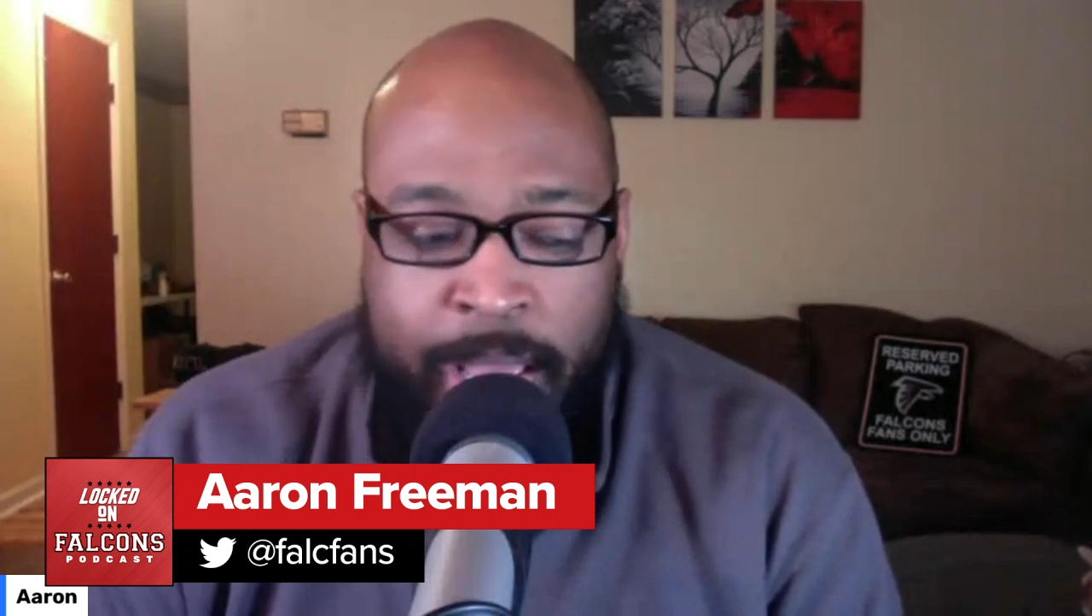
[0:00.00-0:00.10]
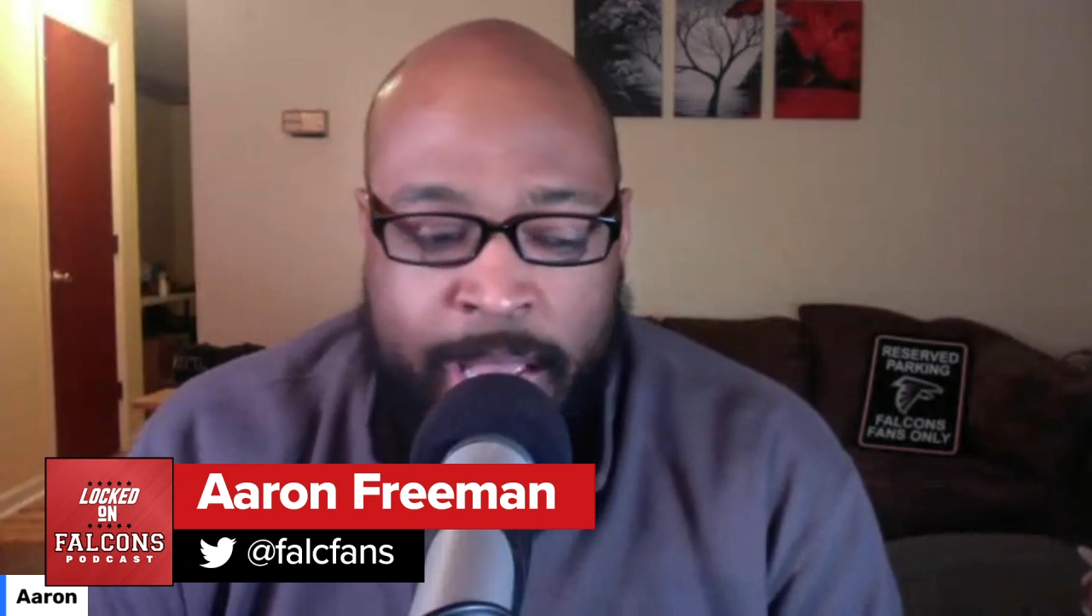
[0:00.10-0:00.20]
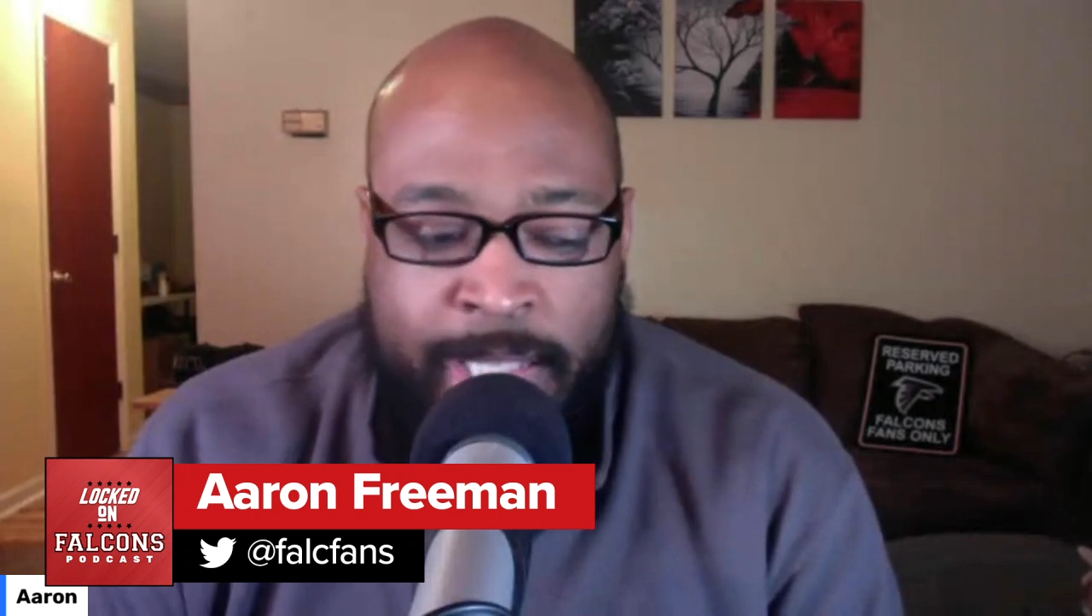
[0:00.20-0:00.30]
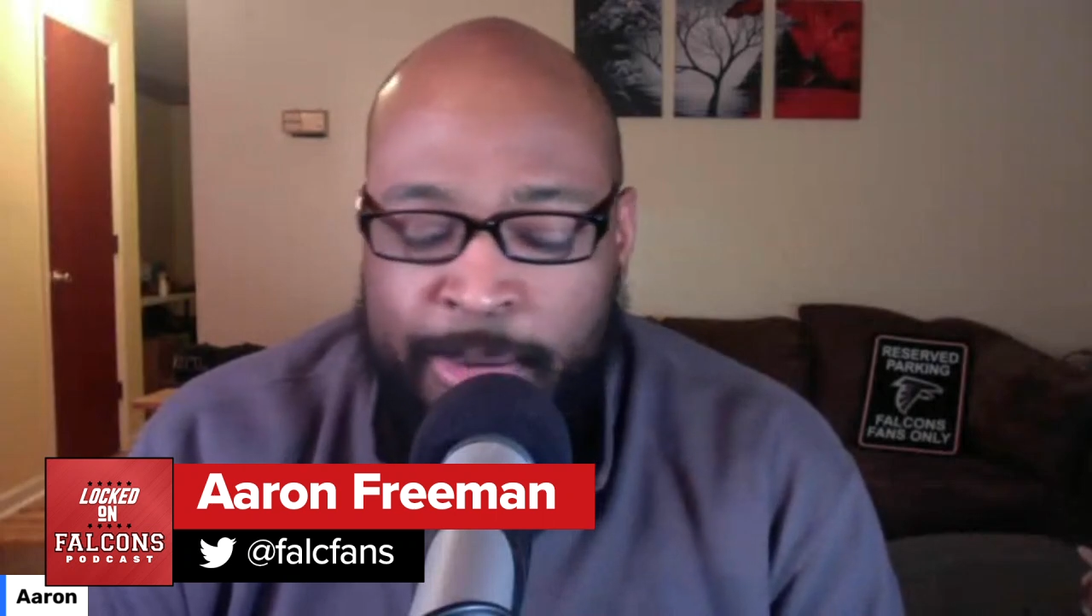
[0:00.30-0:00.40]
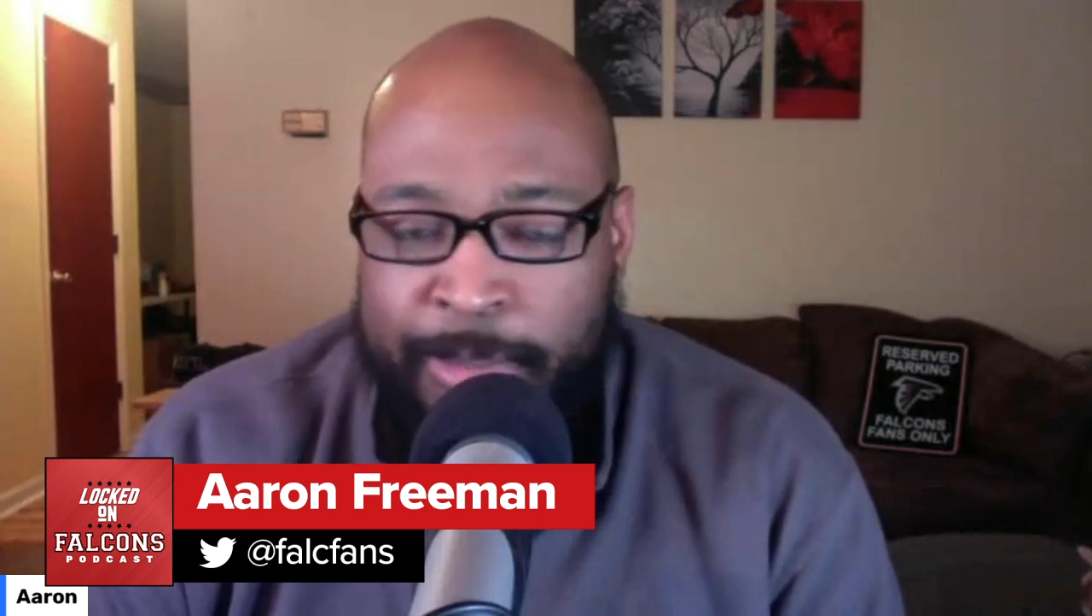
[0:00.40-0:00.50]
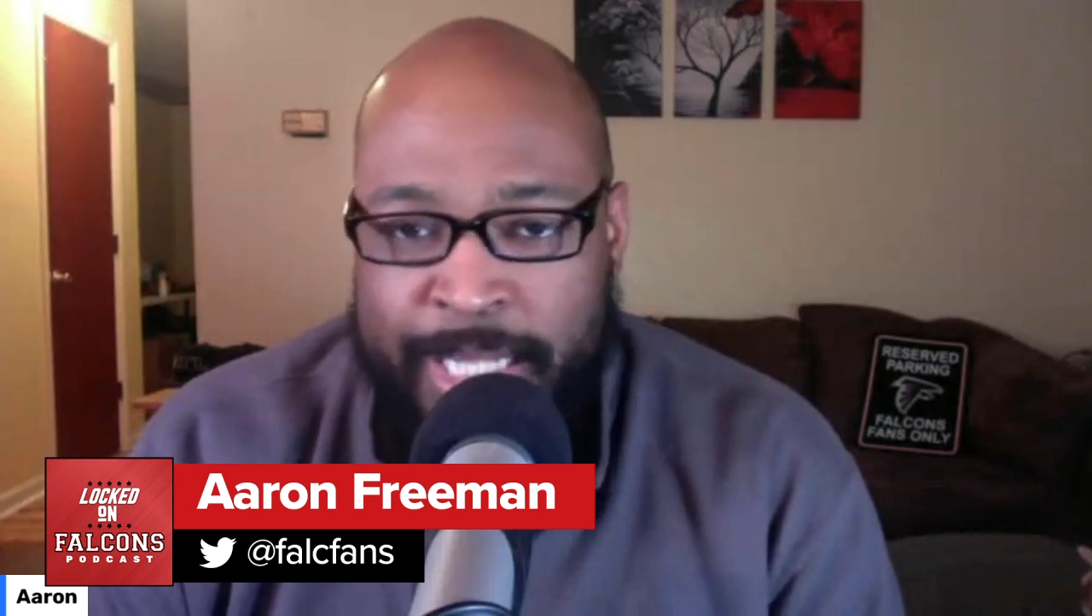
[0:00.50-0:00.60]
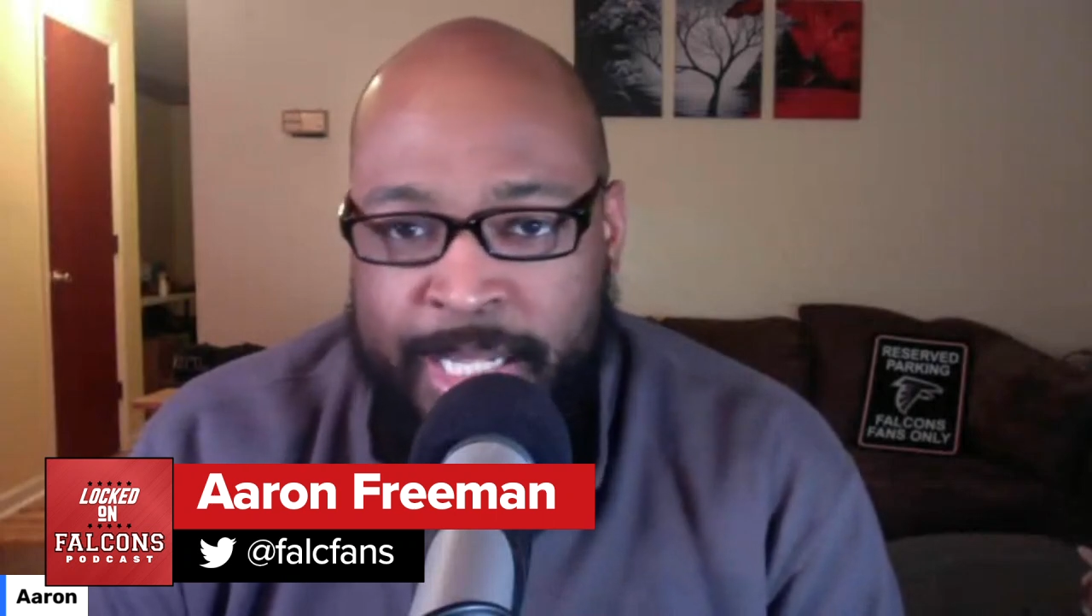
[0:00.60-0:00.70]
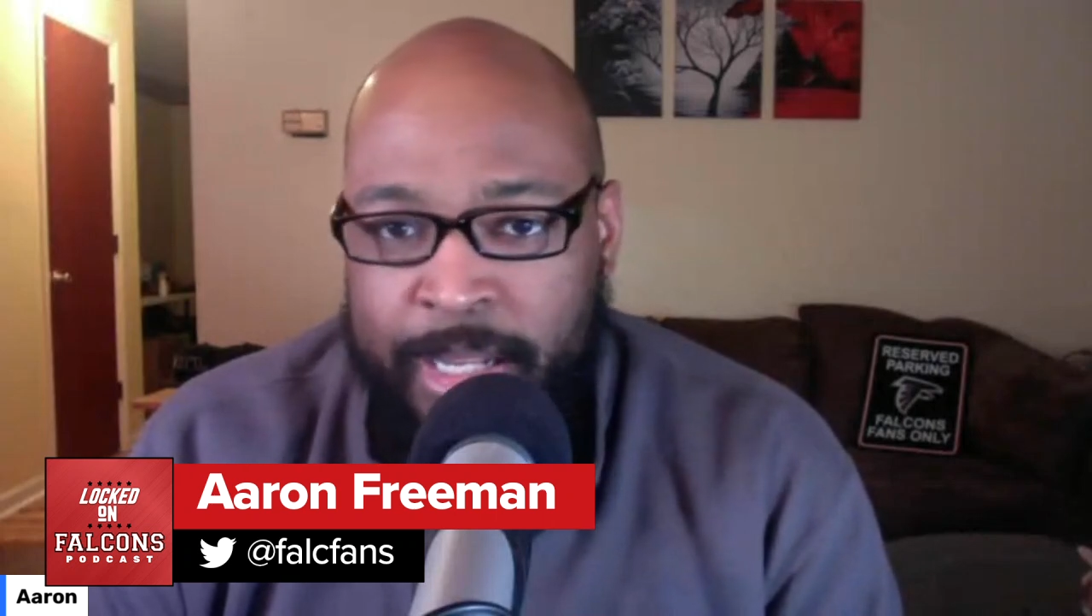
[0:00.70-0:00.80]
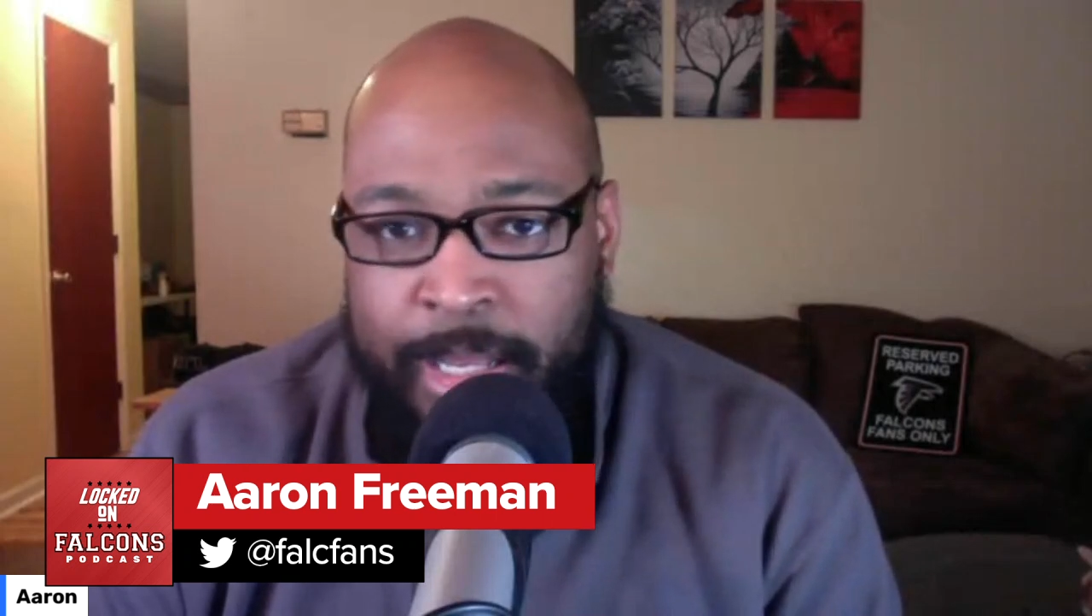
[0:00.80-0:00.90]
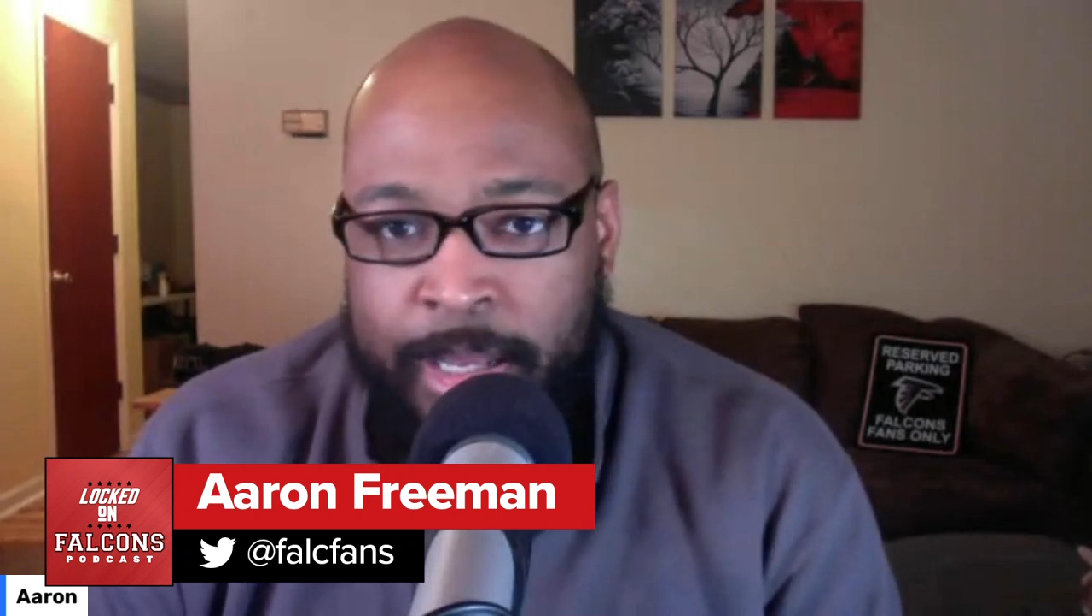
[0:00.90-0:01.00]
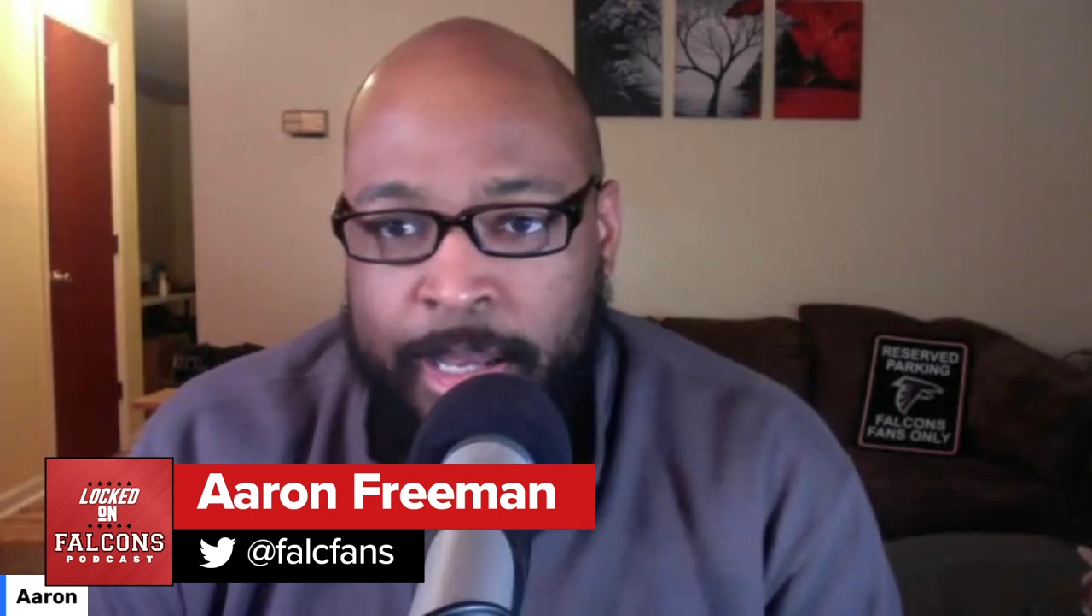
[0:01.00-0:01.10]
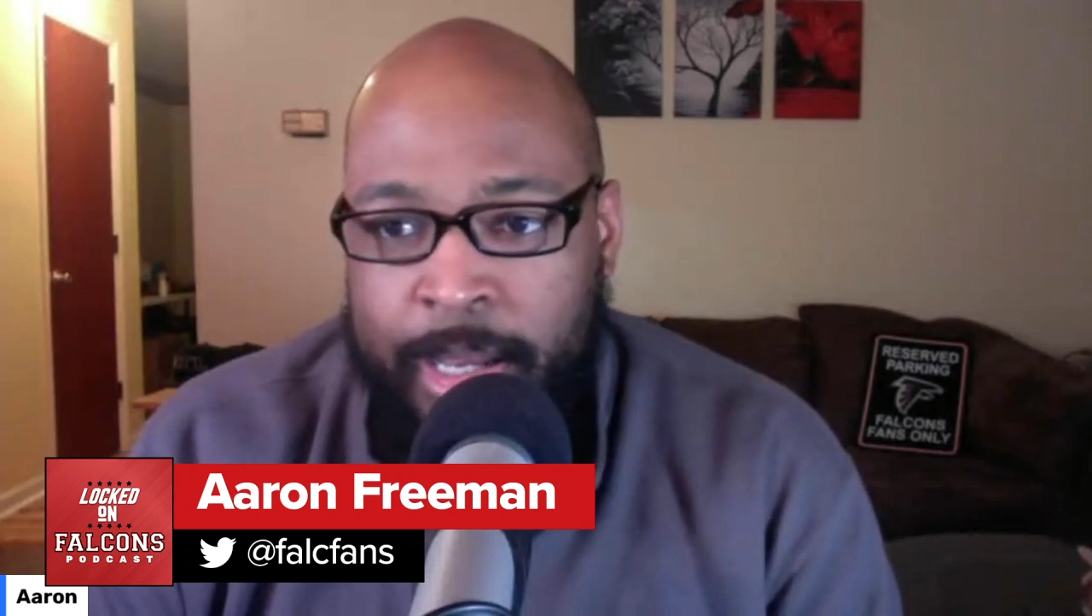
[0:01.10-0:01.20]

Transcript: And so basically,